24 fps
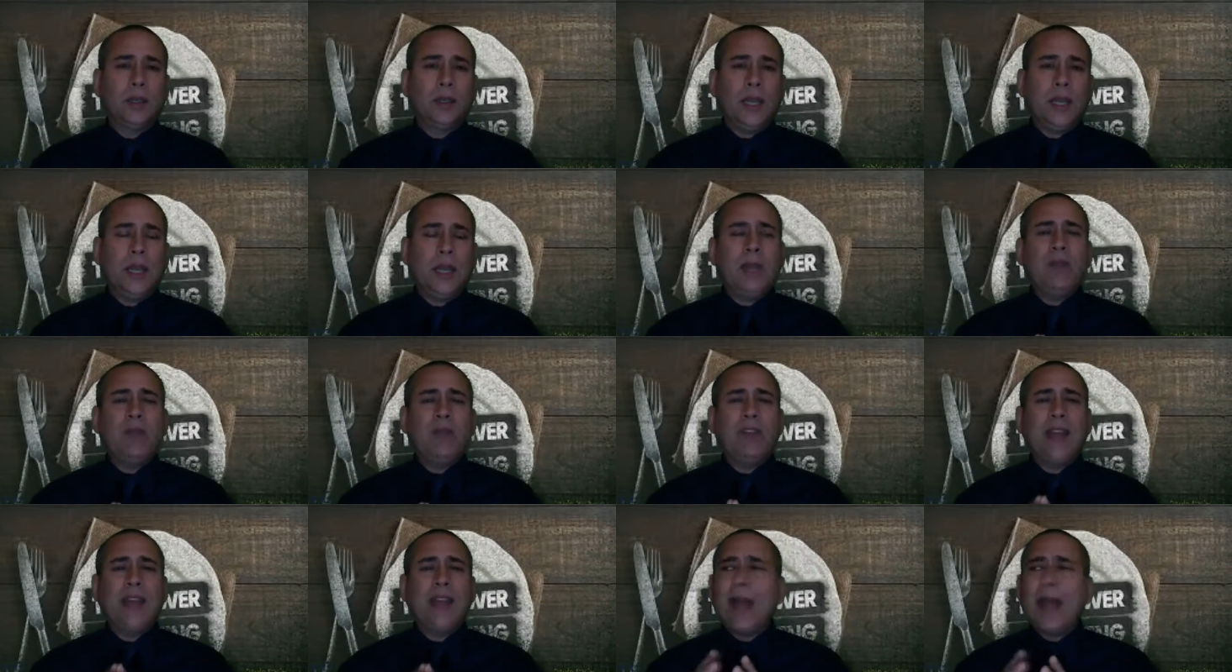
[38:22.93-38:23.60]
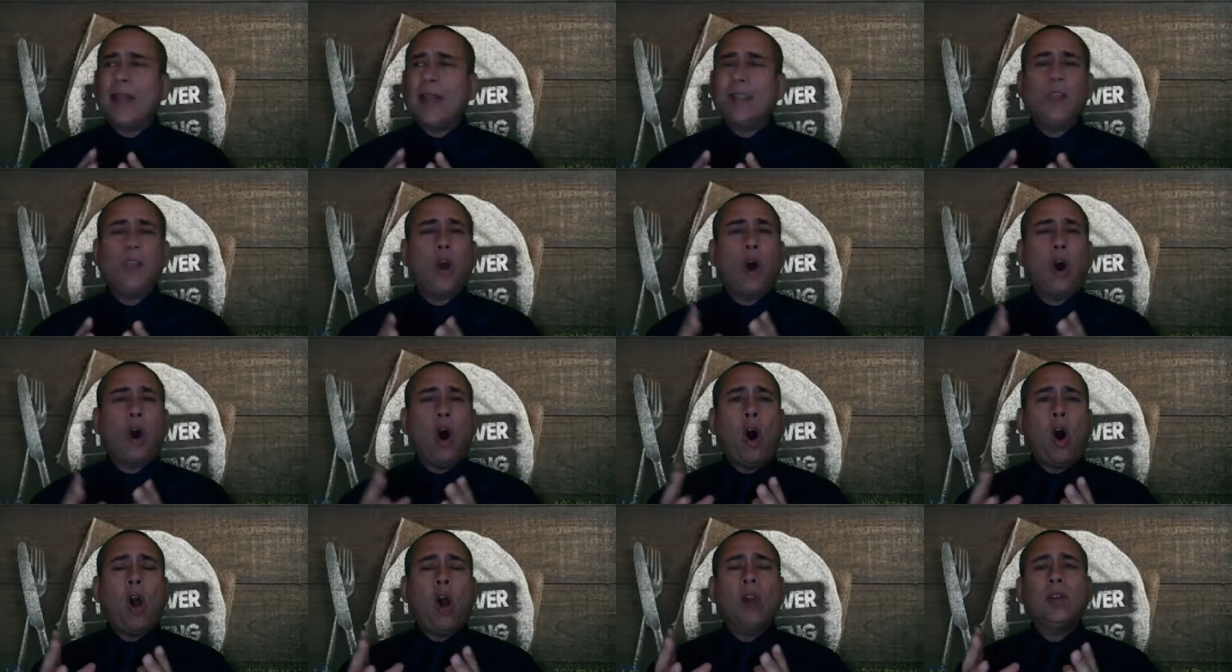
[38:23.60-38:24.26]
In reality,
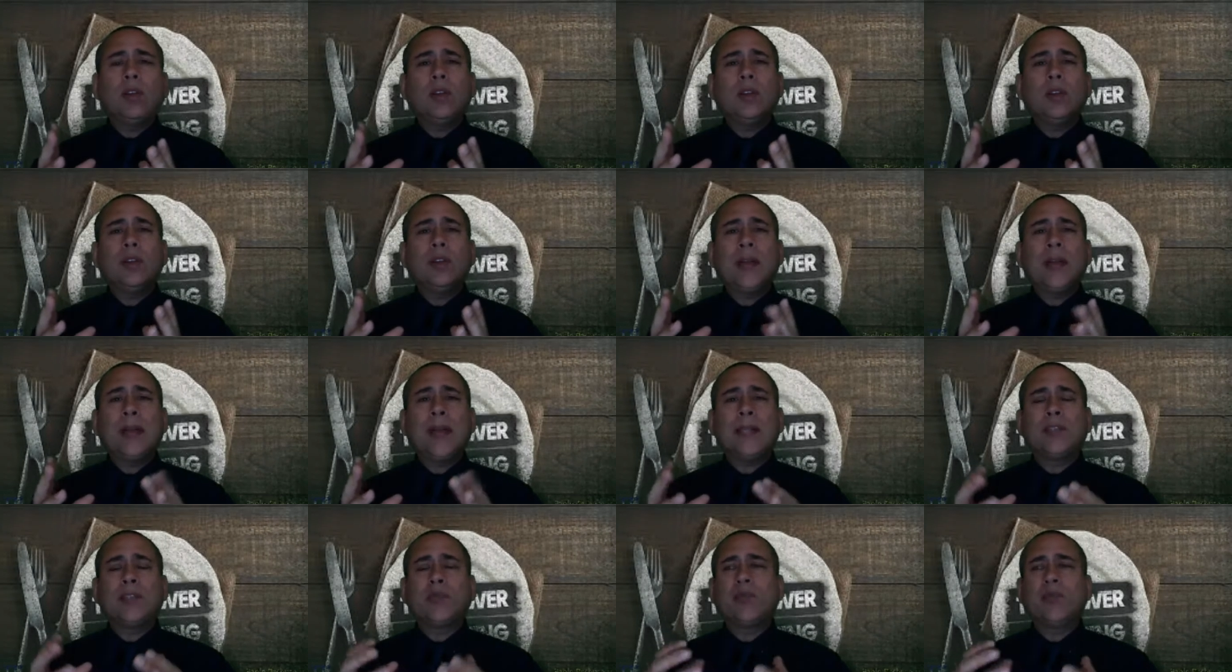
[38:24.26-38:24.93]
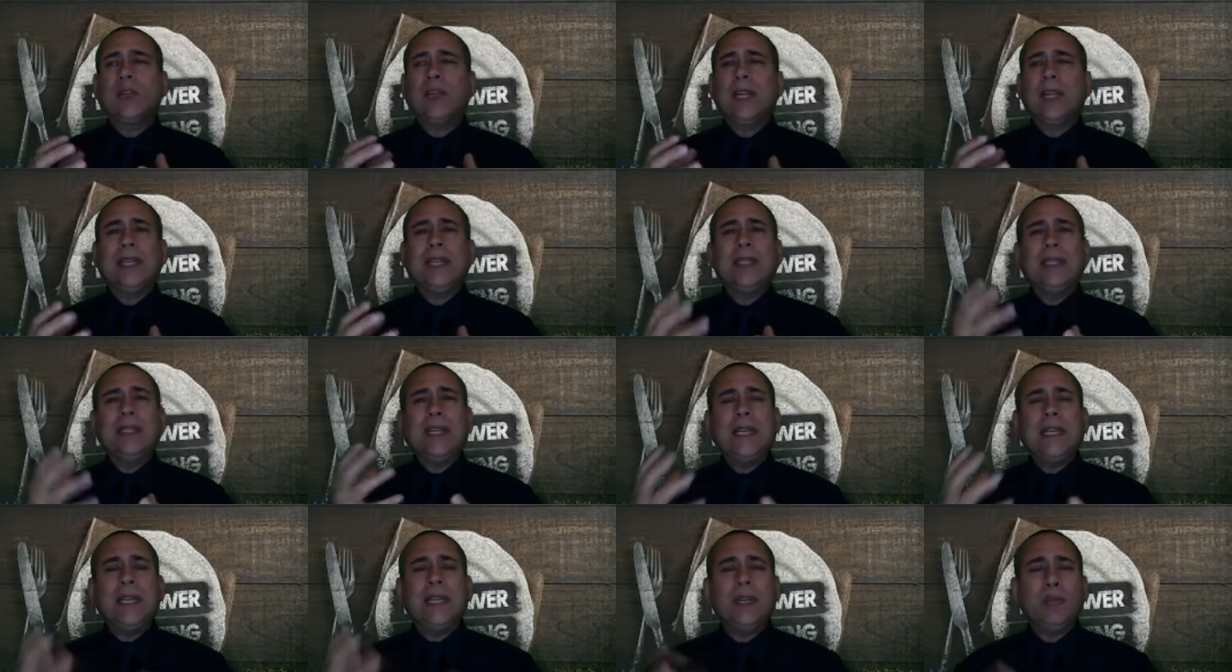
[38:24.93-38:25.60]
all that is really
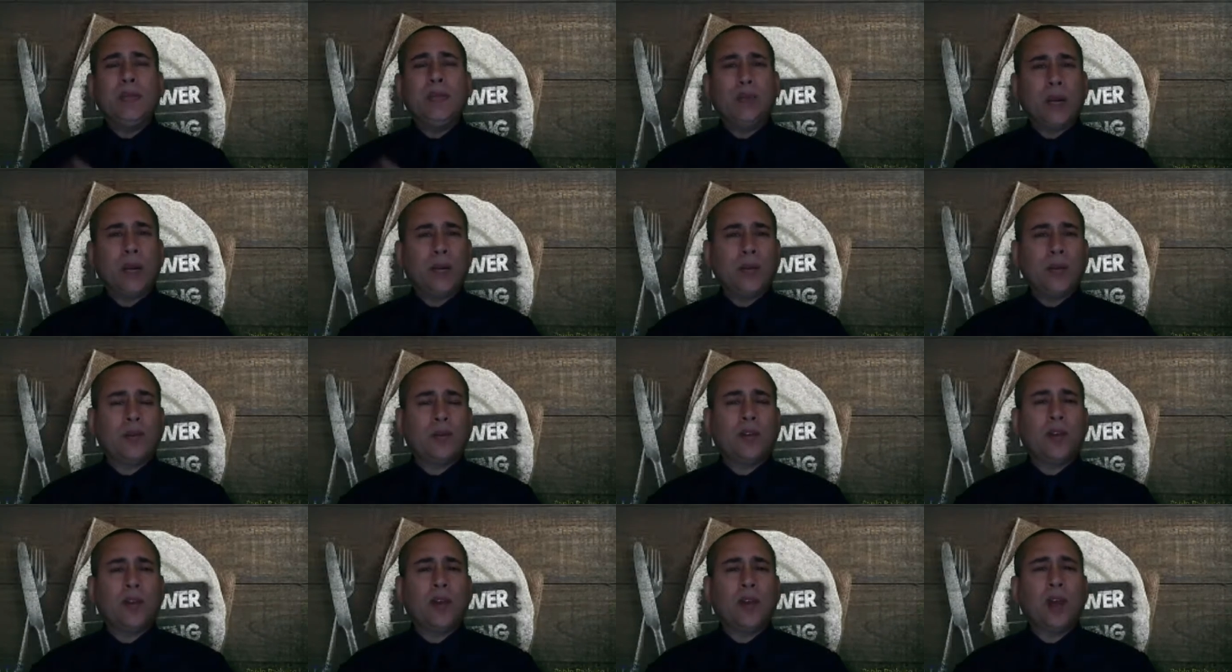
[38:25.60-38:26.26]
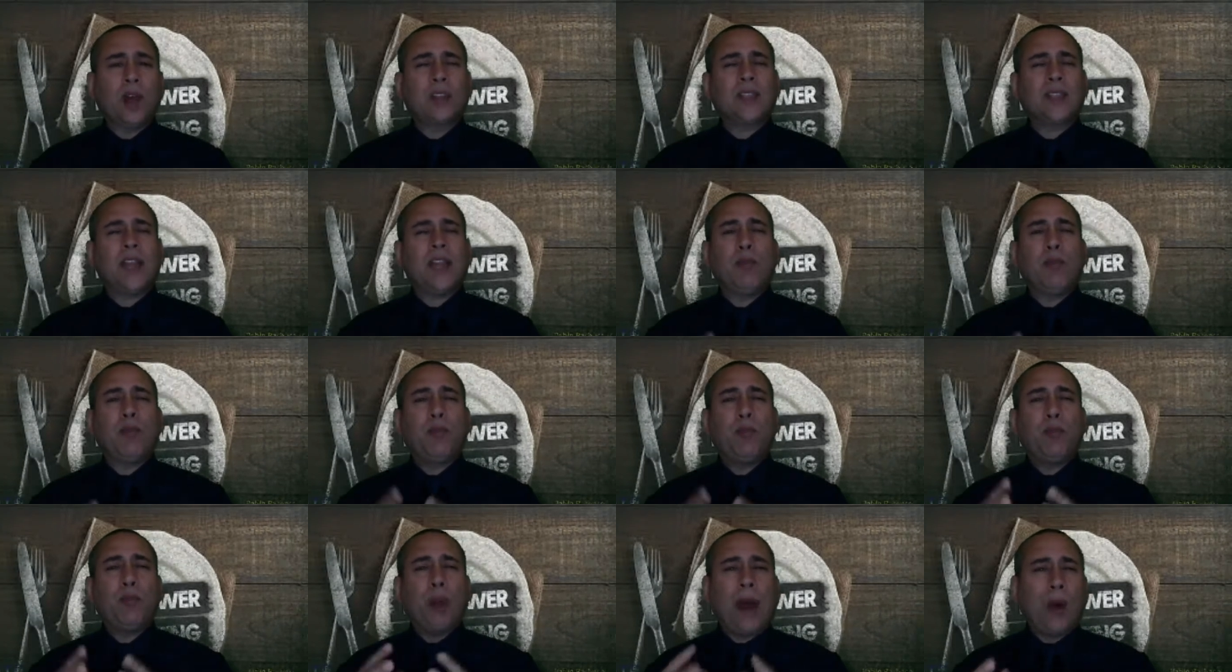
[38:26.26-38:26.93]
needed, brethren, for us to have
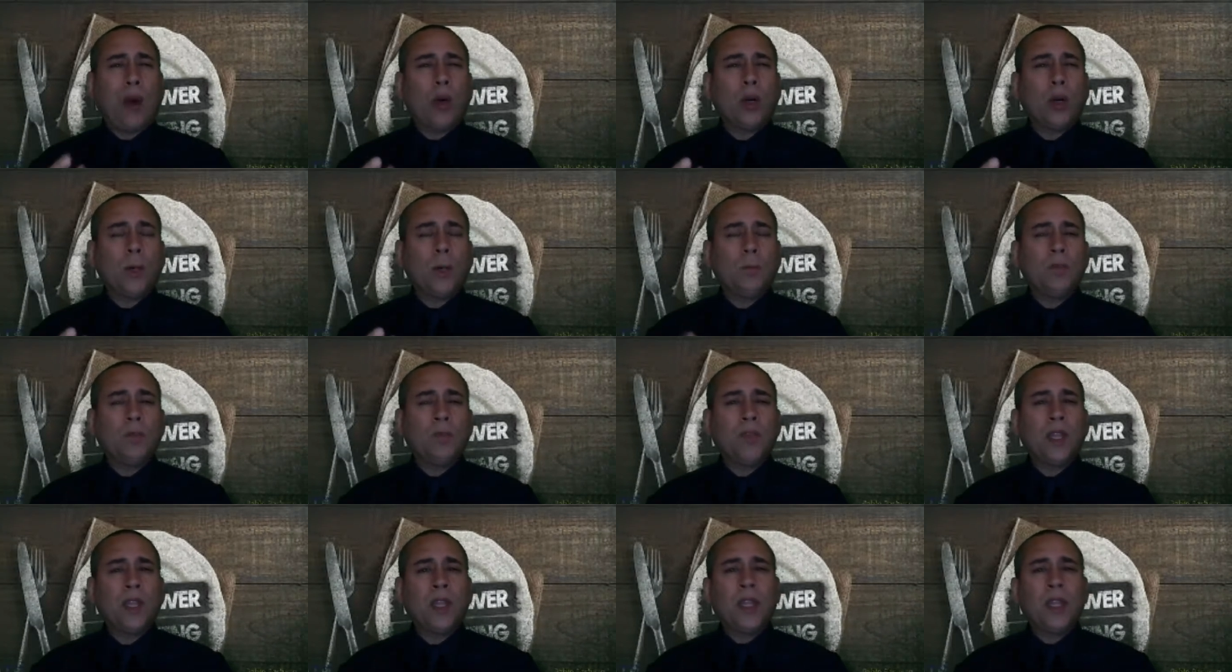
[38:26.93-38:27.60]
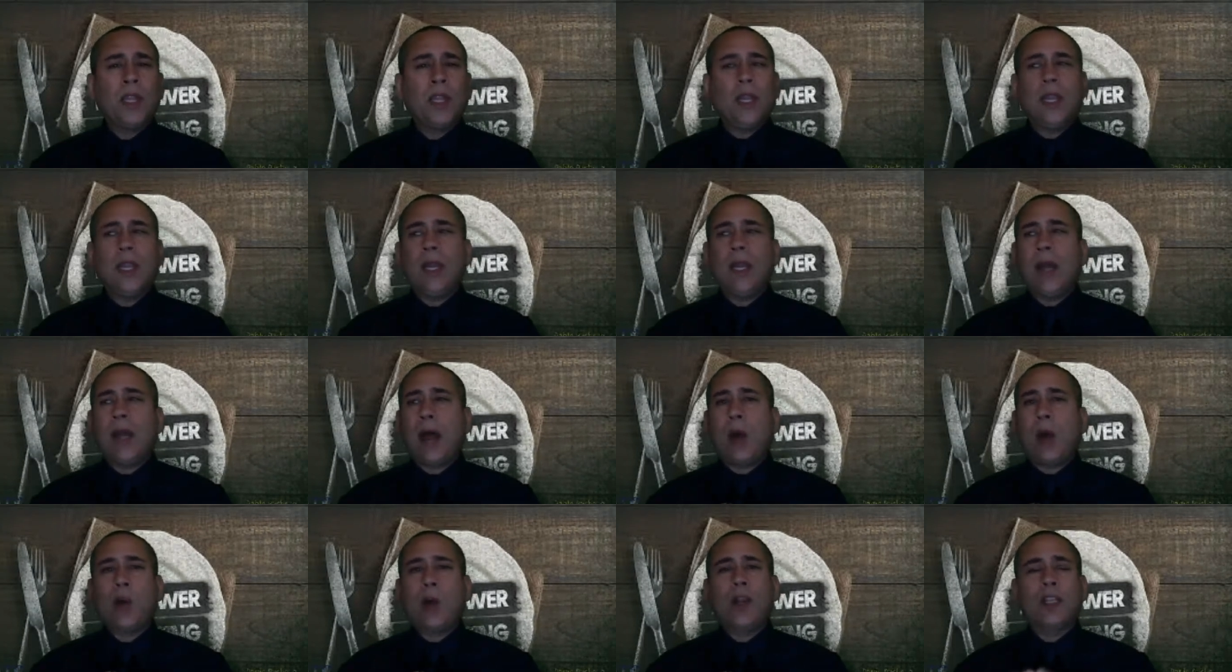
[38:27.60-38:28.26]
power in
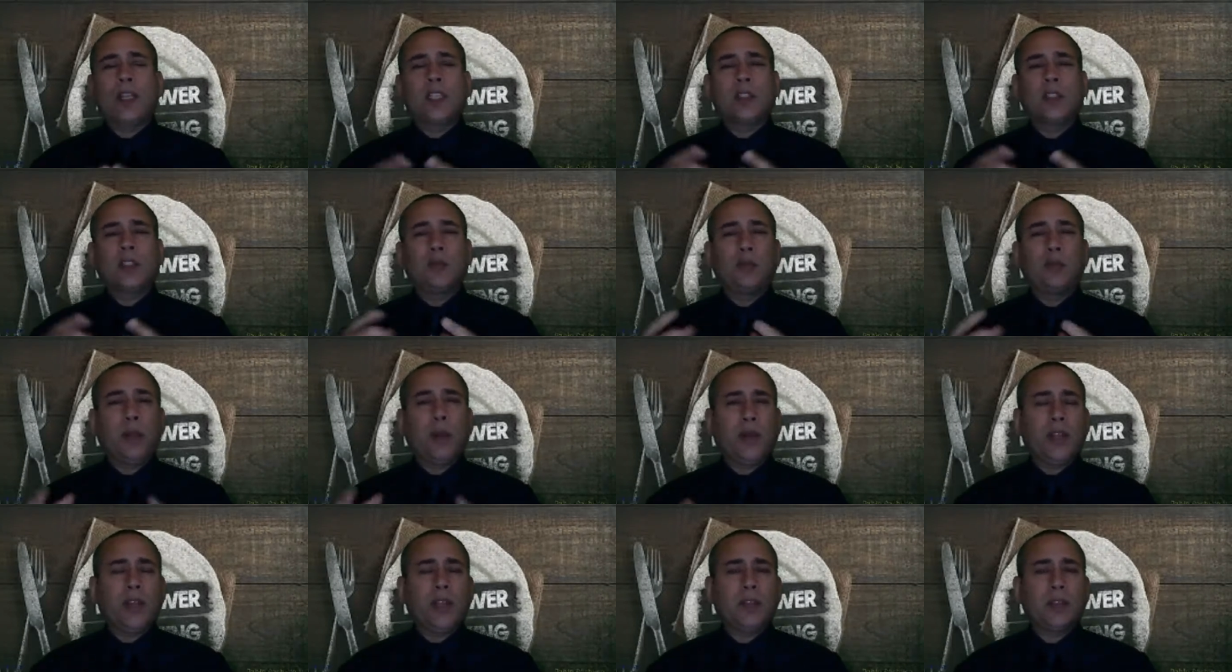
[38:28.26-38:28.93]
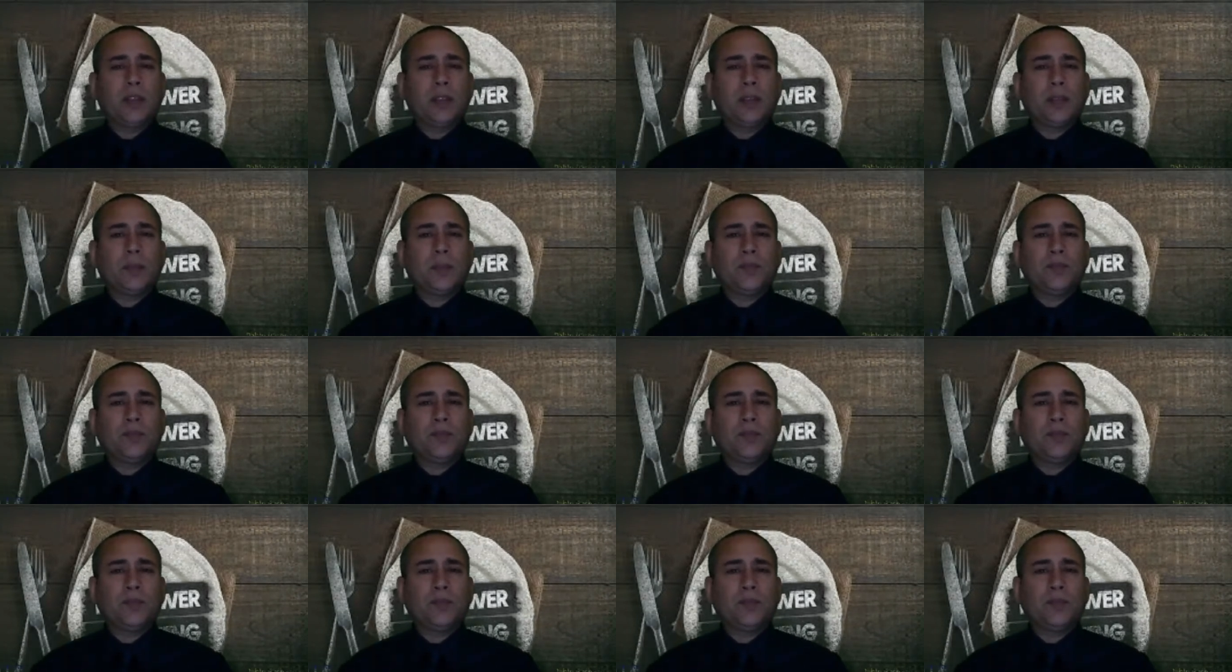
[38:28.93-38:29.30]
our experience